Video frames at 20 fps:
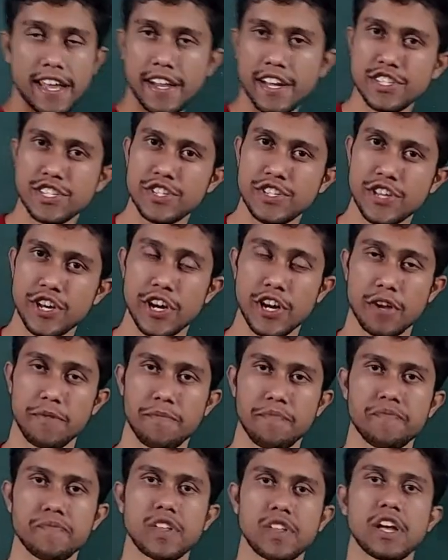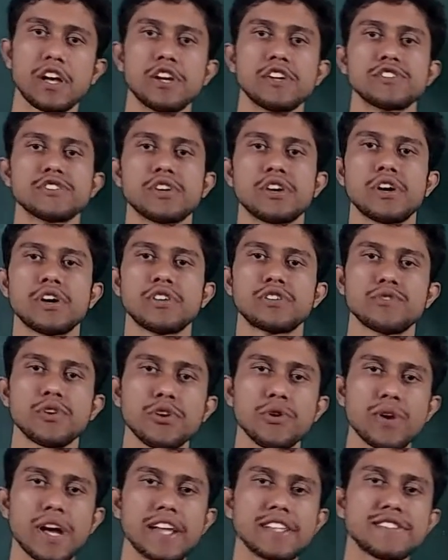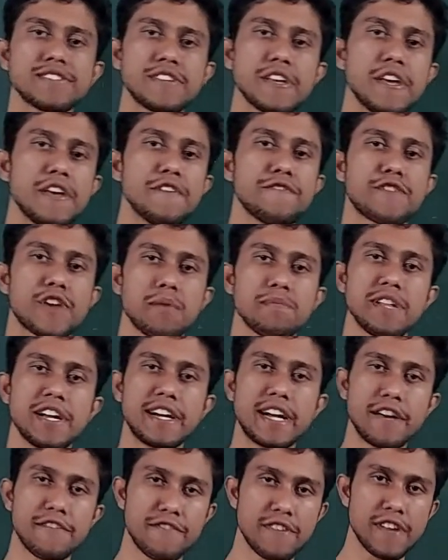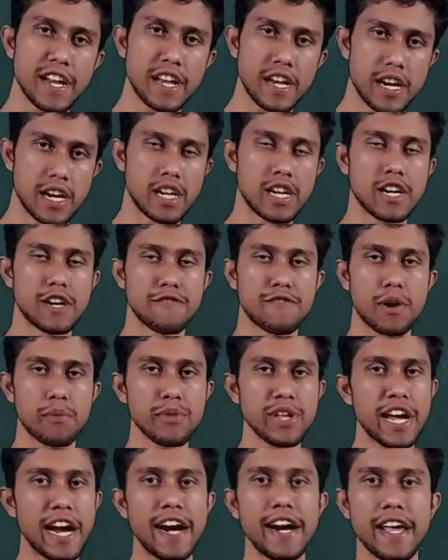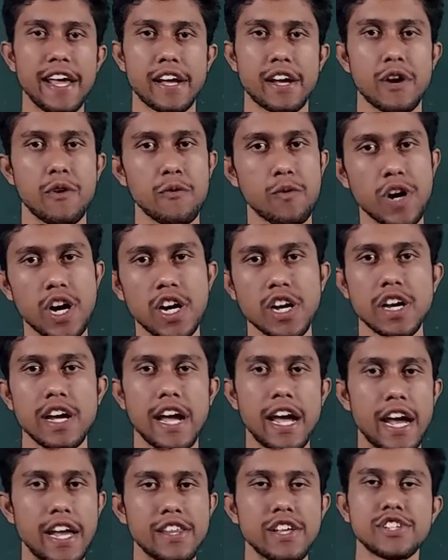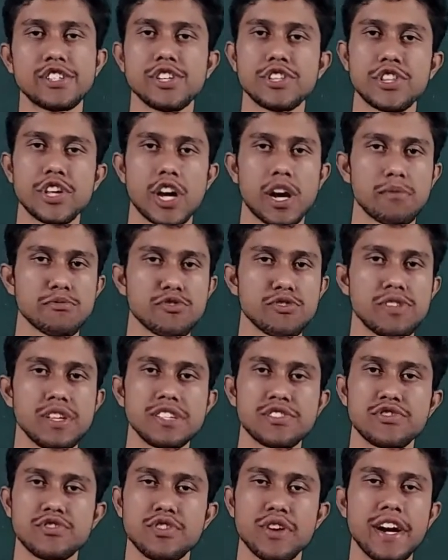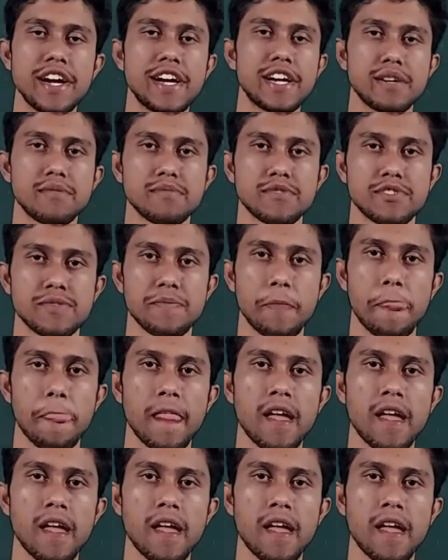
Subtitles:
energy theorem? So you can see from the heading work energy theorem, so these three terms.